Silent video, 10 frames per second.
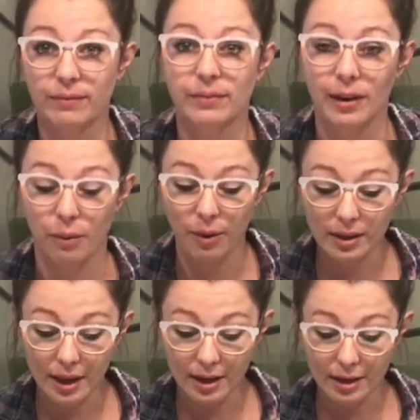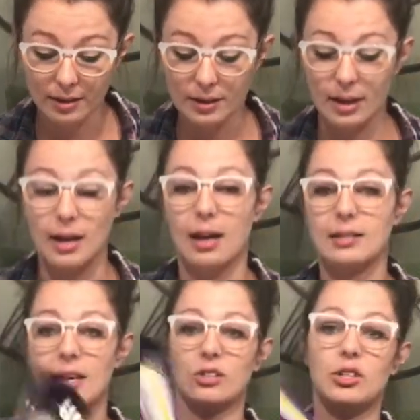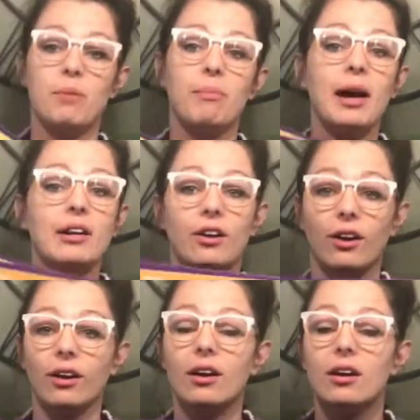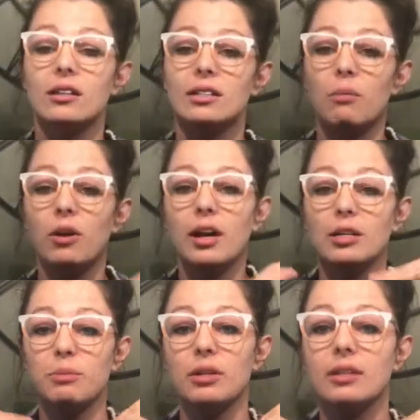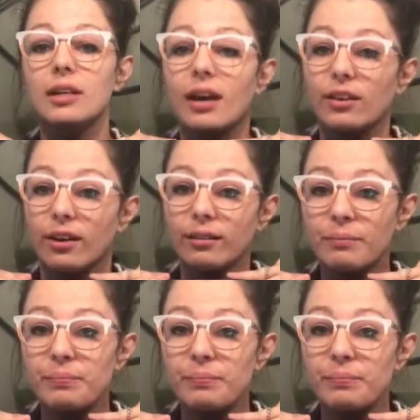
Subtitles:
Now what that is actually a binder someone has put together,